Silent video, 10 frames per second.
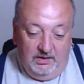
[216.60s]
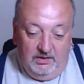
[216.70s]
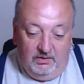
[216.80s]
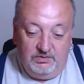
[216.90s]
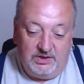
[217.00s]

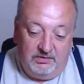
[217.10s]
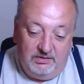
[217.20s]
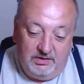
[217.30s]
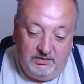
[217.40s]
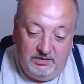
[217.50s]
Also
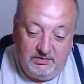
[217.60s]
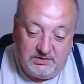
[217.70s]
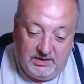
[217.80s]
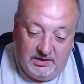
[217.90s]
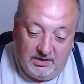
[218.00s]
you can use
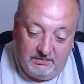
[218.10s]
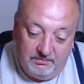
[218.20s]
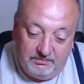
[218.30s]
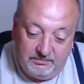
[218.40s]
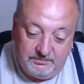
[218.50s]

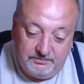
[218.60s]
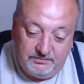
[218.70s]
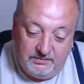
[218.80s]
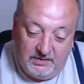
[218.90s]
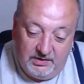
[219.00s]
the
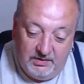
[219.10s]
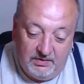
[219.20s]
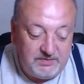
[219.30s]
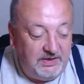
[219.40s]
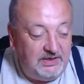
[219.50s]

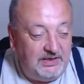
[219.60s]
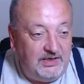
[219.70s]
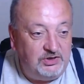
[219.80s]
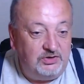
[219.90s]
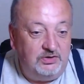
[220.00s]
USB
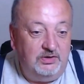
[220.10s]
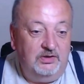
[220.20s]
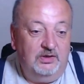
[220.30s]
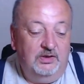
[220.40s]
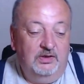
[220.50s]
connection,
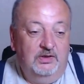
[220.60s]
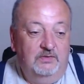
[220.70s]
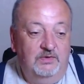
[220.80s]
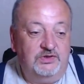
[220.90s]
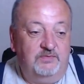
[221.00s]

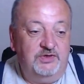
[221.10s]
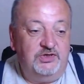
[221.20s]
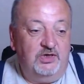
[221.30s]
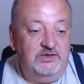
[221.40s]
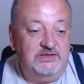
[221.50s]
which I'll be
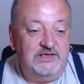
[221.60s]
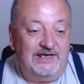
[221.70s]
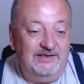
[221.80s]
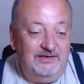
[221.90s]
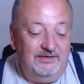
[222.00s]
showing
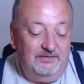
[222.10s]
second.